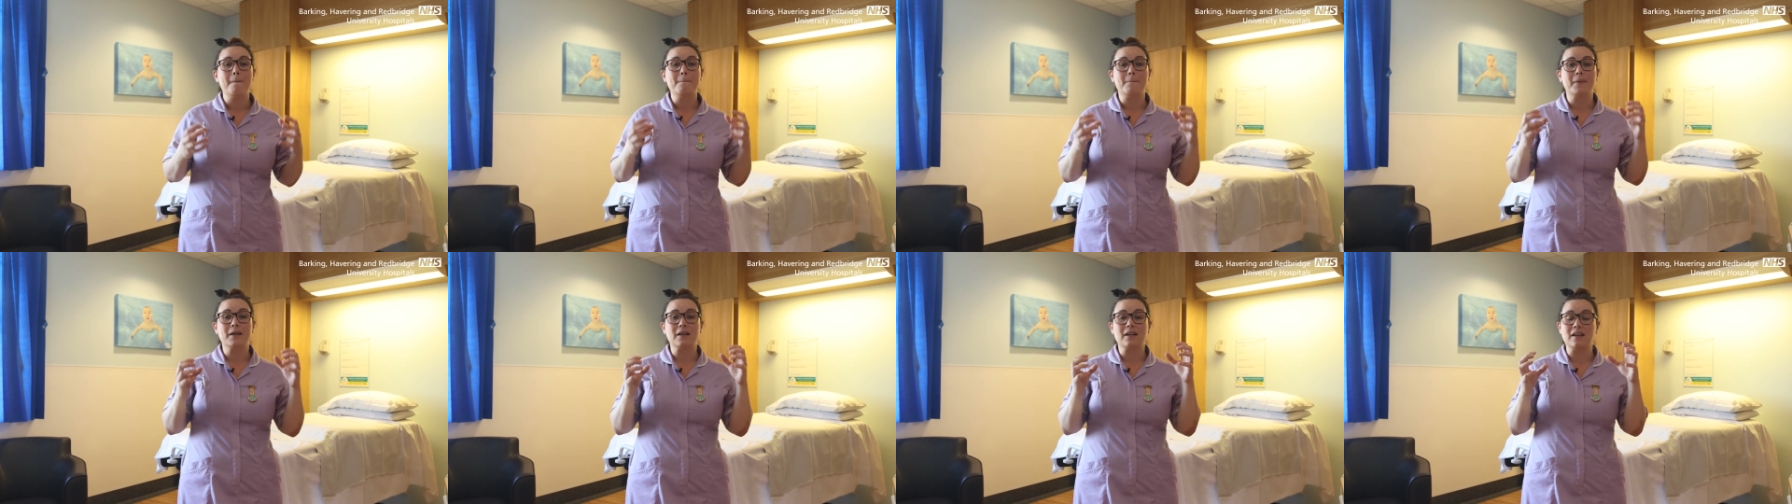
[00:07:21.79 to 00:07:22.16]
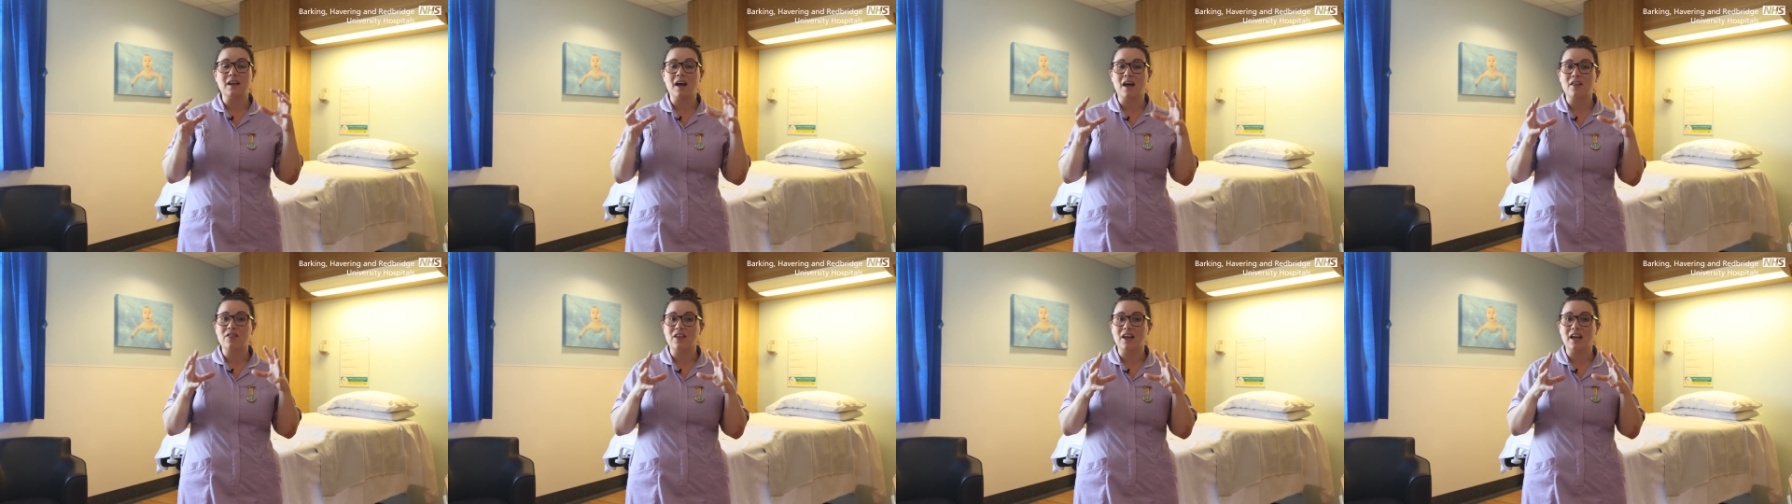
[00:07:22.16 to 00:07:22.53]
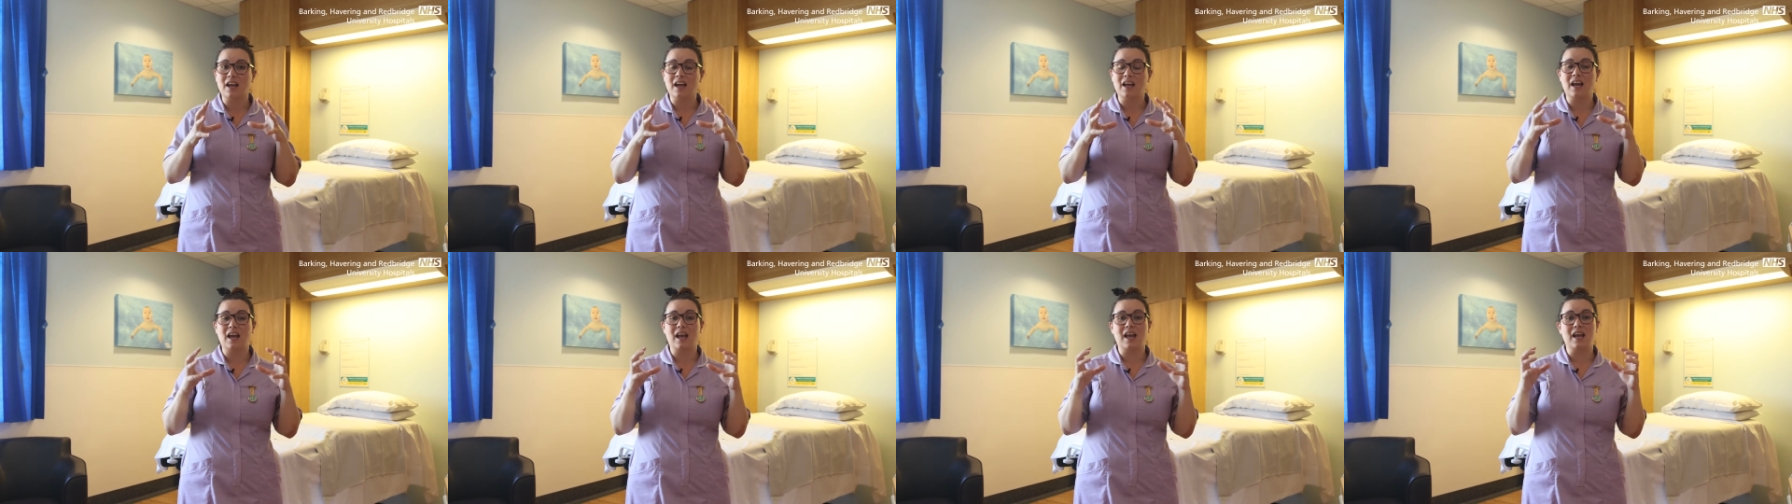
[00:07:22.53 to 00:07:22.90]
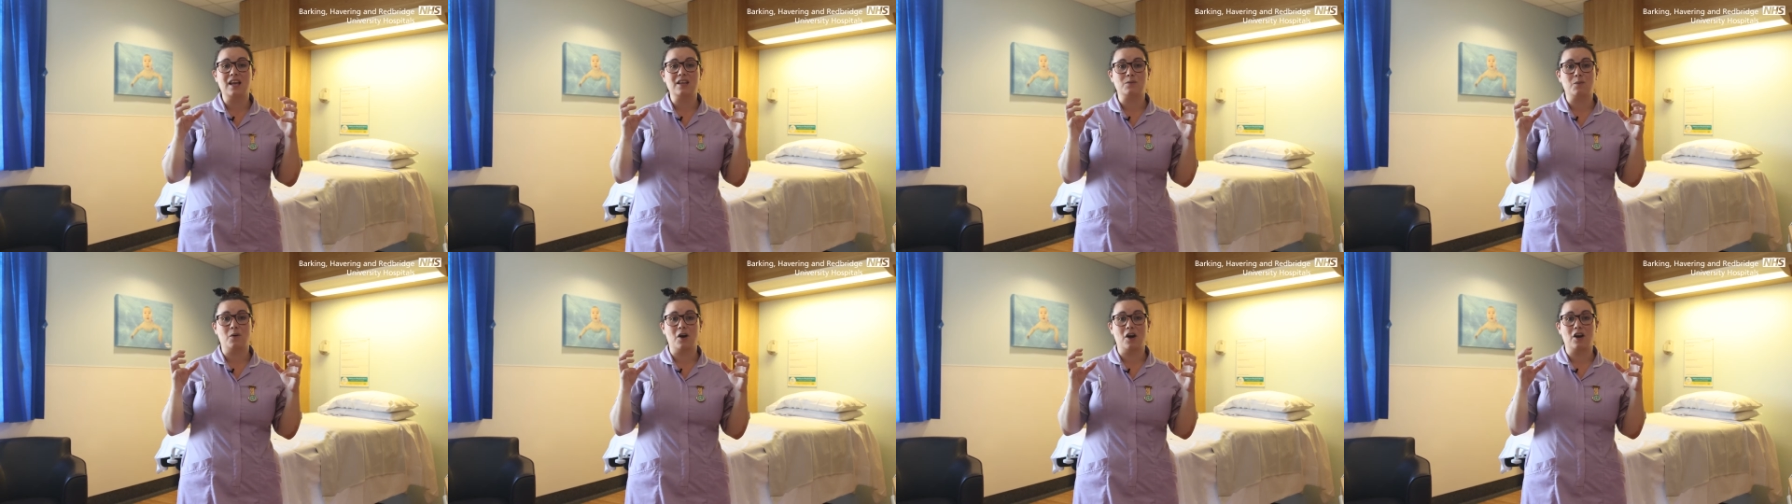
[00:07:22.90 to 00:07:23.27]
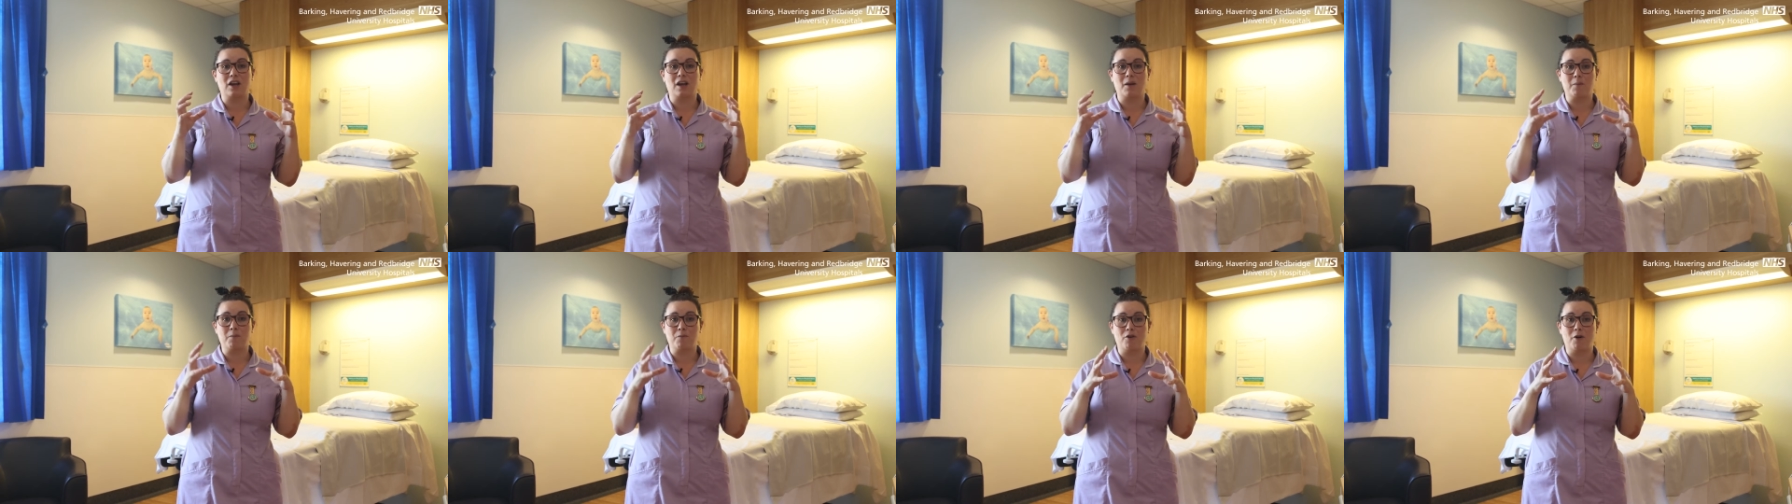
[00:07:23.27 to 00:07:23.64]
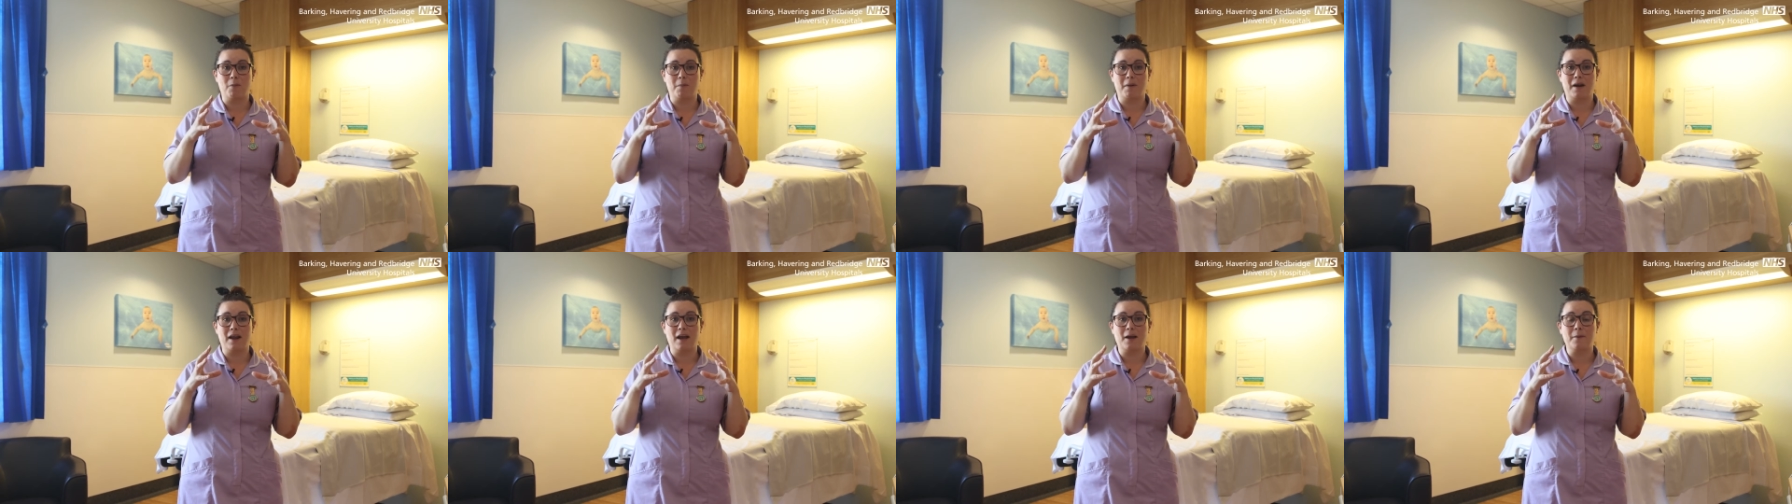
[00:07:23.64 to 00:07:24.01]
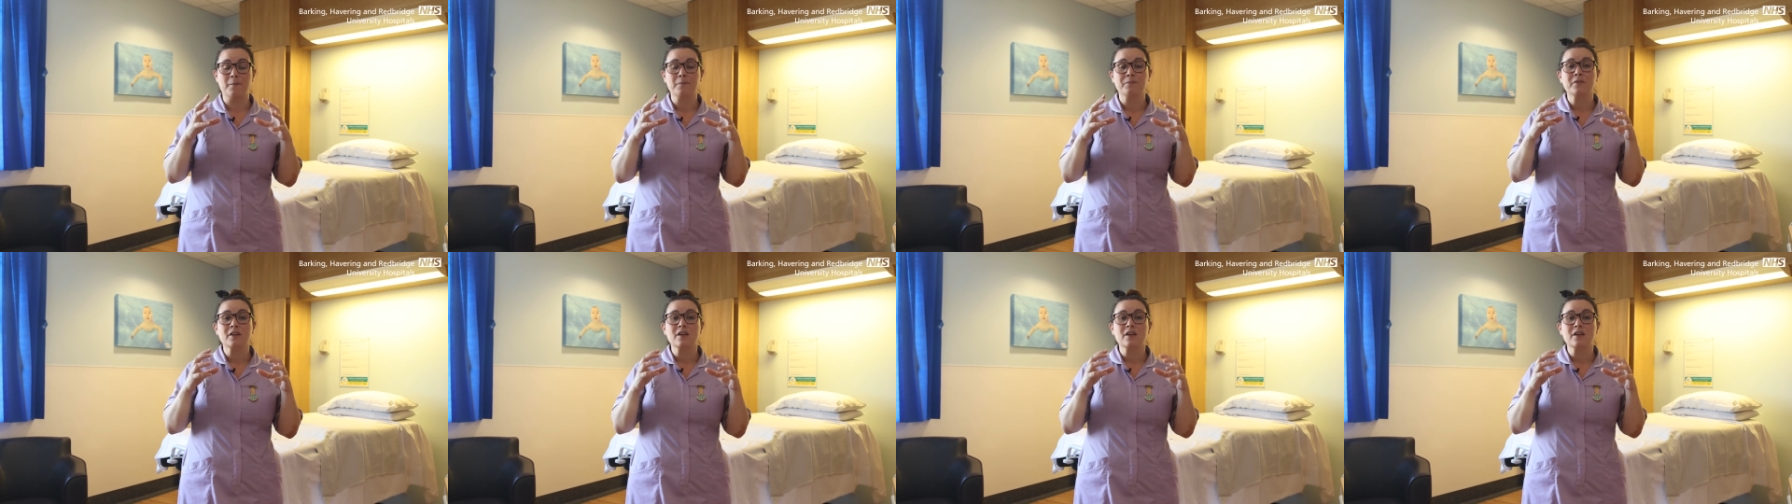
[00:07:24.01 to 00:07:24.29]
but nothing is working properly.